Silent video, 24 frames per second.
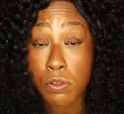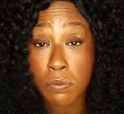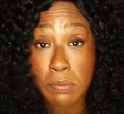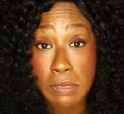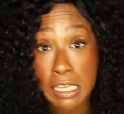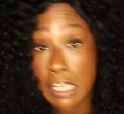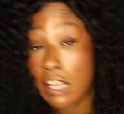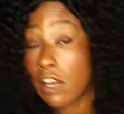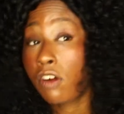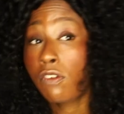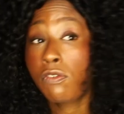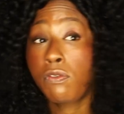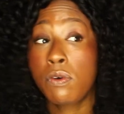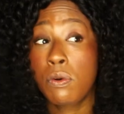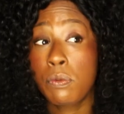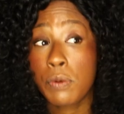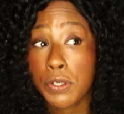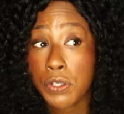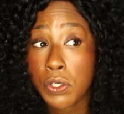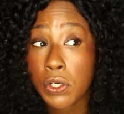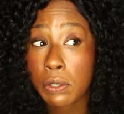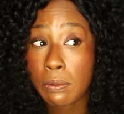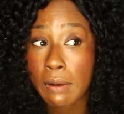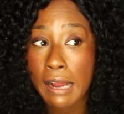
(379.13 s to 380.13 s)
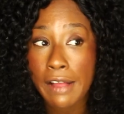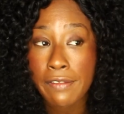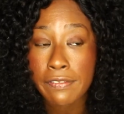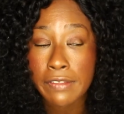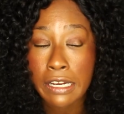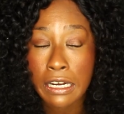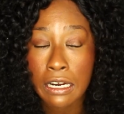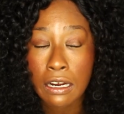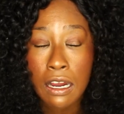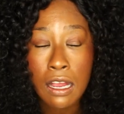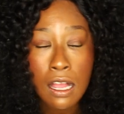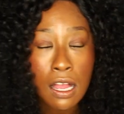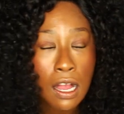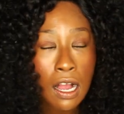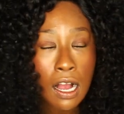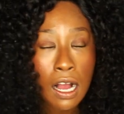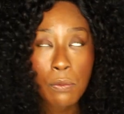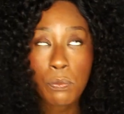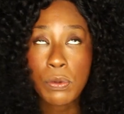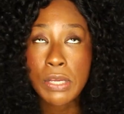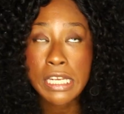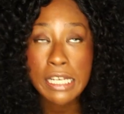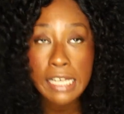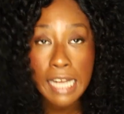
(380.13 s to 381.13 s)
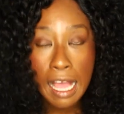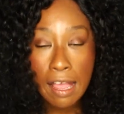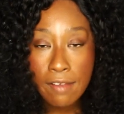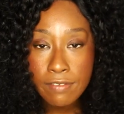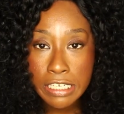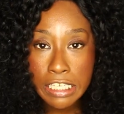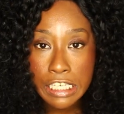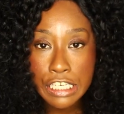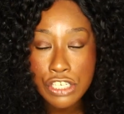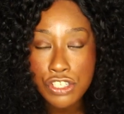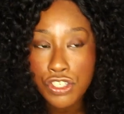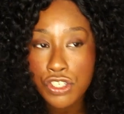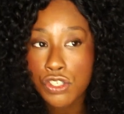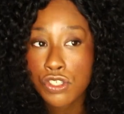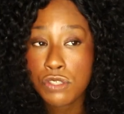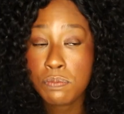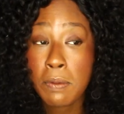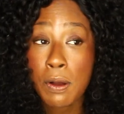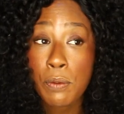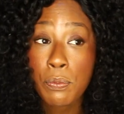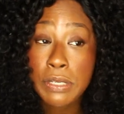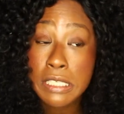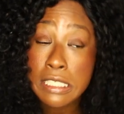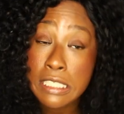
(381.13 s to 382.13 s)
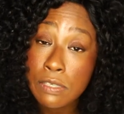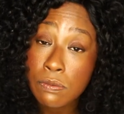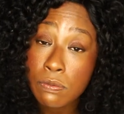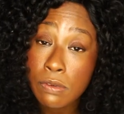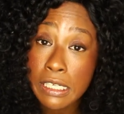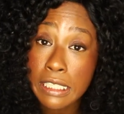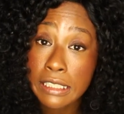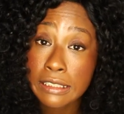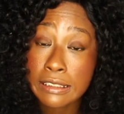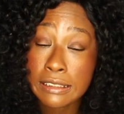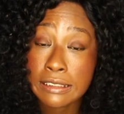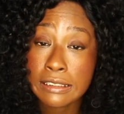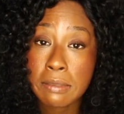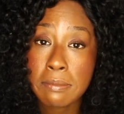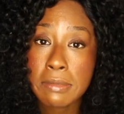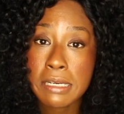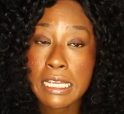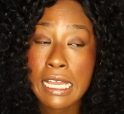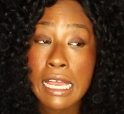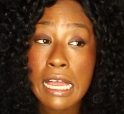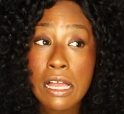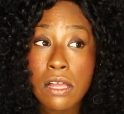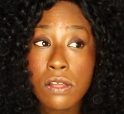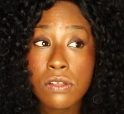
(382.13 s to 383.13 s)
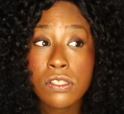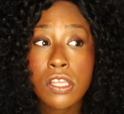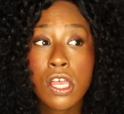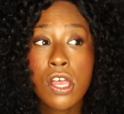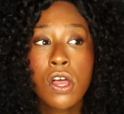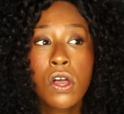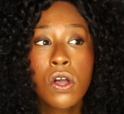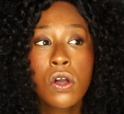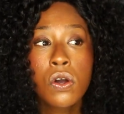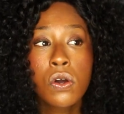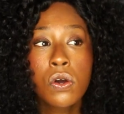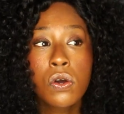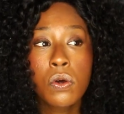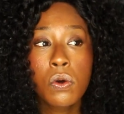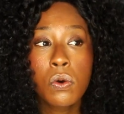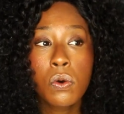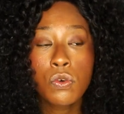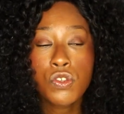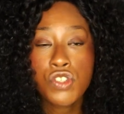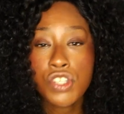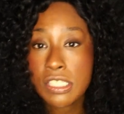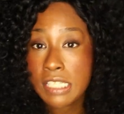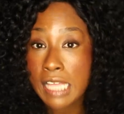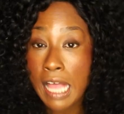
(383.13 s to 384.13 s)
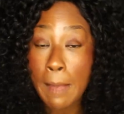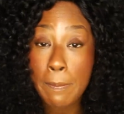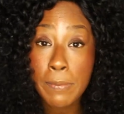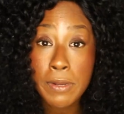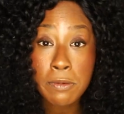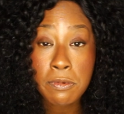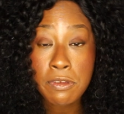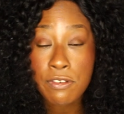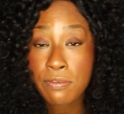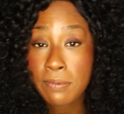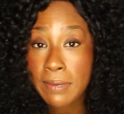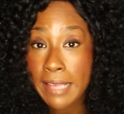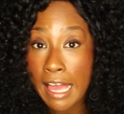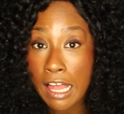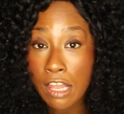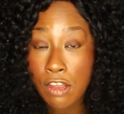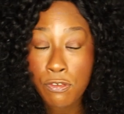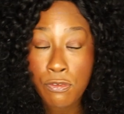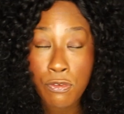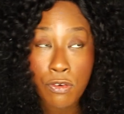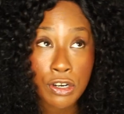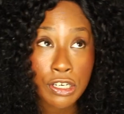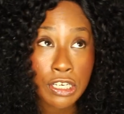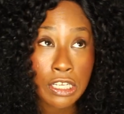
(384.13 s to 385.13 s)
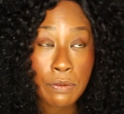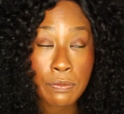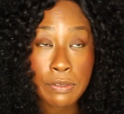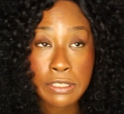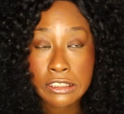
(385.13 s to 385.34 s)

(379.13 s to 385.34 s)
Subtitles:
So be careful when you're around there. We didn't have any issues, but we did run into somebody else who just happened to be from California.